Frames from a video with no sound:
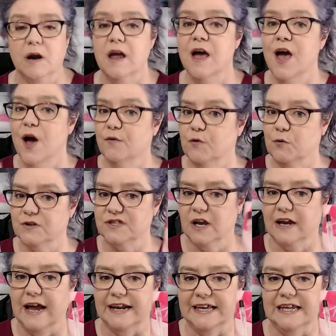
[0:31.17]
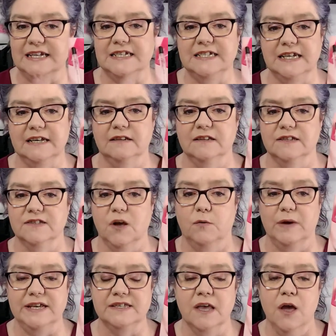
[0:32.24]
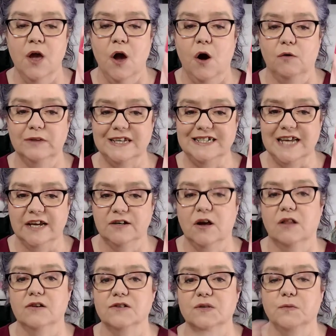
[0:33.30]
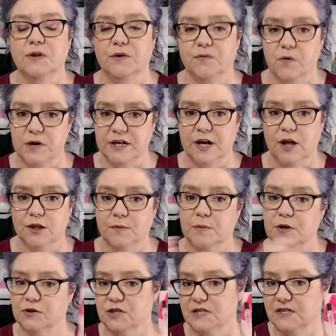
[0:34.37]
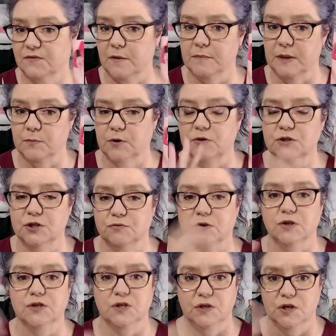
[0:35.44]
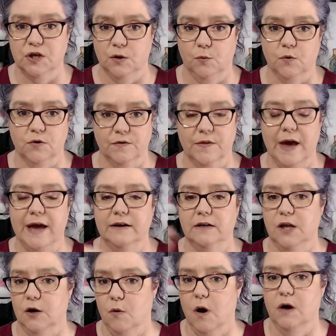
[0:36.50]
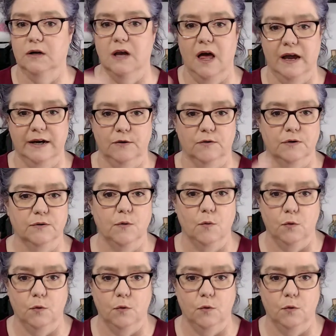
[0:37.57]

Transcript: Of course, our Gotta Get It deal is always only $10 with a $40 purchase from the brochure, so you can order that you know online or,